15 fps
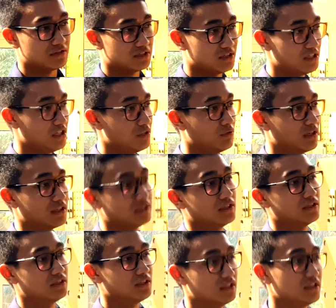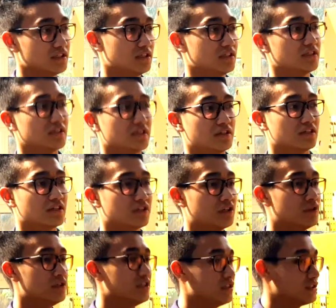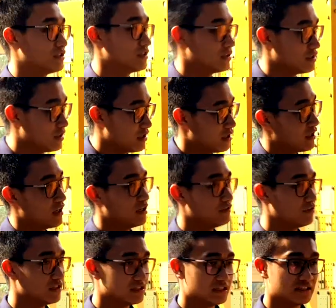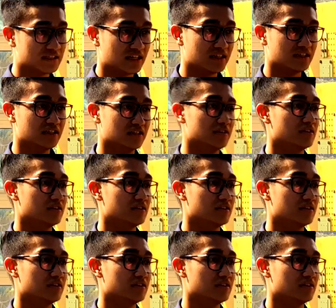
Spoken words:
C-130 Hercules and redesigned it